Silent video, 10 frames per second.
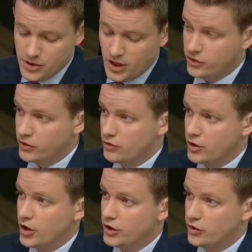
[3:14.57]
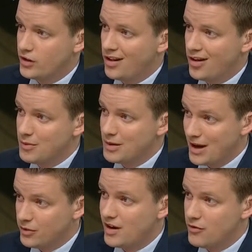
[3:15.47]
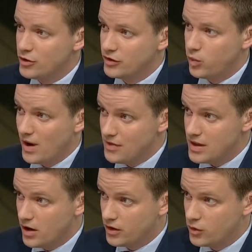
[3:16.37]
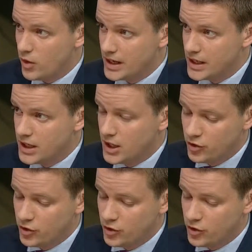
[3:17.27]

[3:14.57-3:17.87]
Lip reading: dozens of Gurkhas climbing Mount Everest when the earthquake